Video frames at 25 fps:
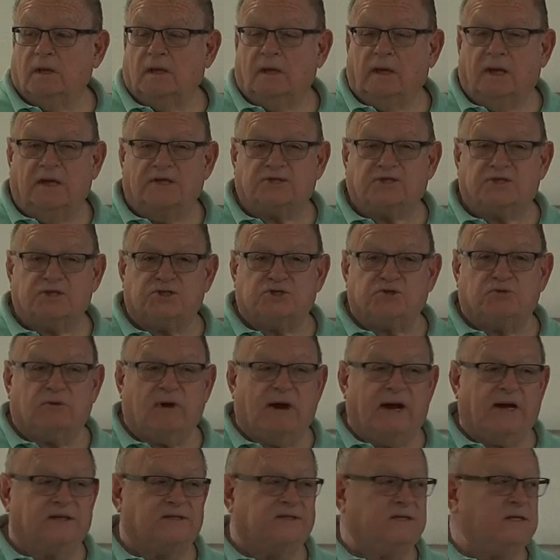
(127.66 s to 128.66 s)
It's a
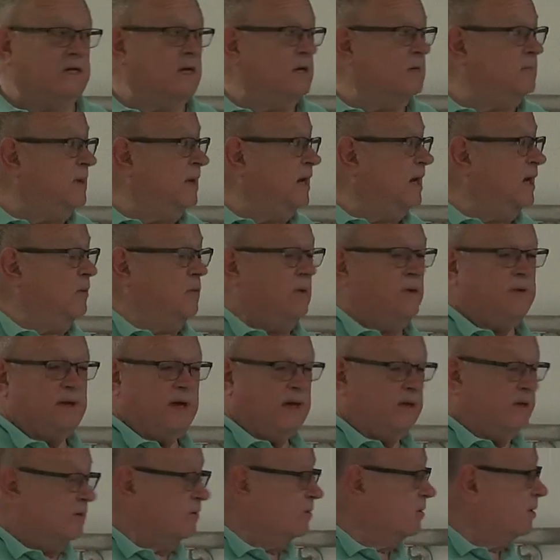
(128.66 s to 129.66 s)
direct and immediate way,
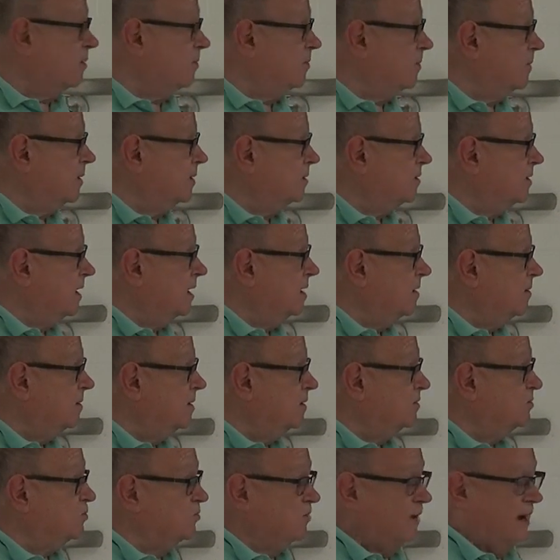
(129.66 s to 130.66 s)
thank you, a
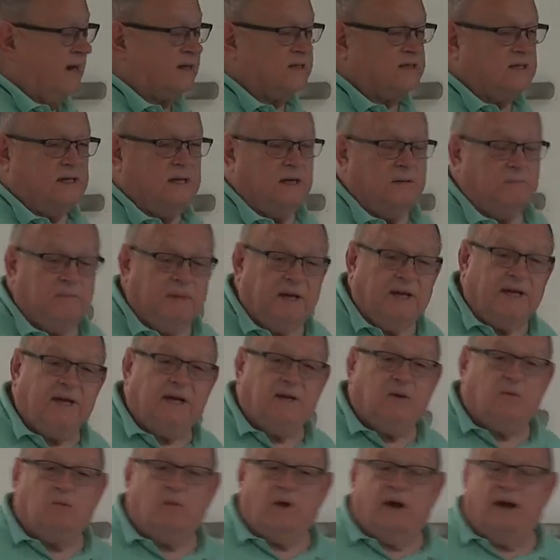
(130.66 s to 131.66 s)
direct and
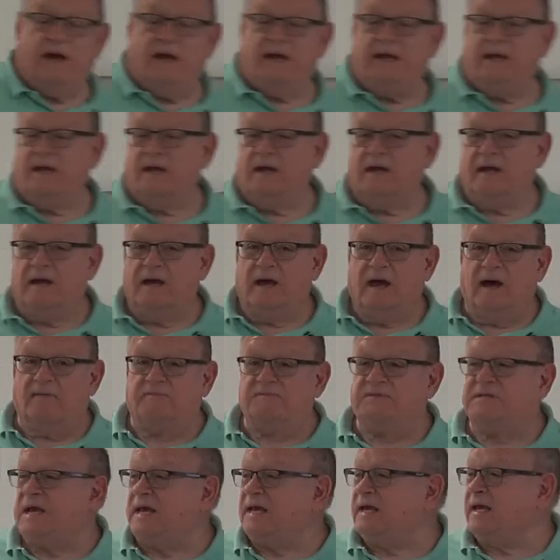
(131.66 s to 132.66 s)
immediate way of
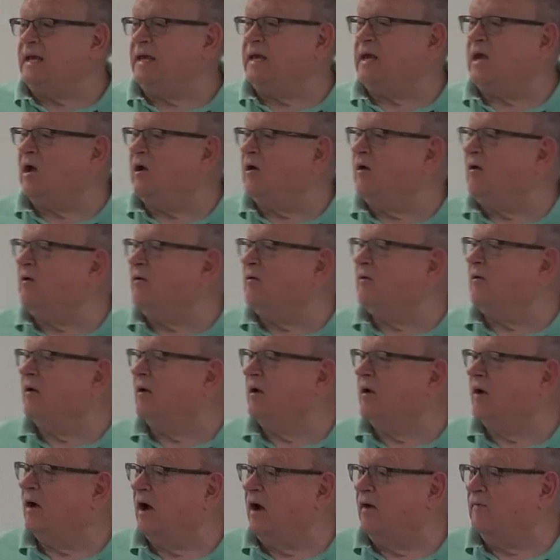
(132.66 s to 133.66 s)
taking care
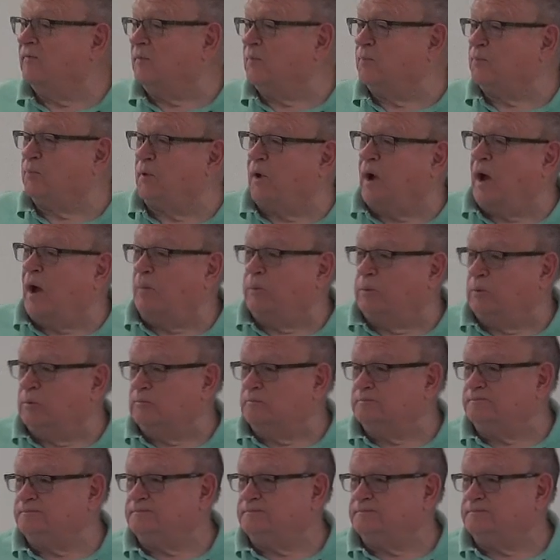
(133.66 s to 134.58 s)
of a problem.